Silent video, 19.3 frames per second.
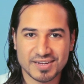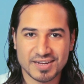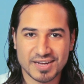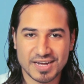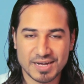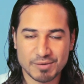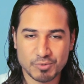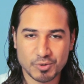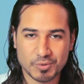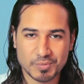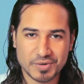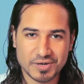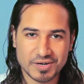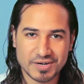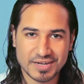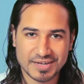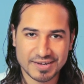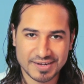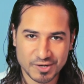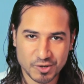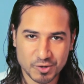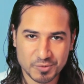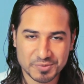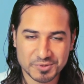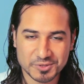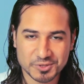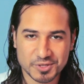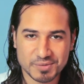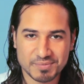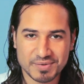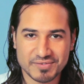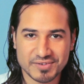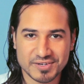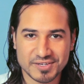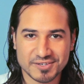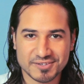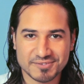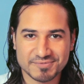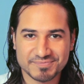I'm Omar and I hope you enjoyed my
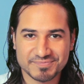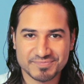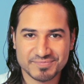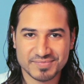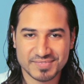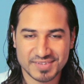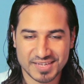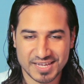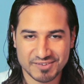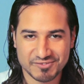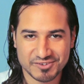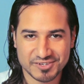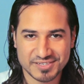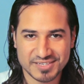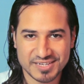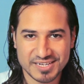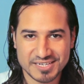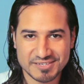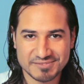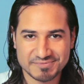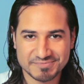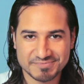video. Have a good day.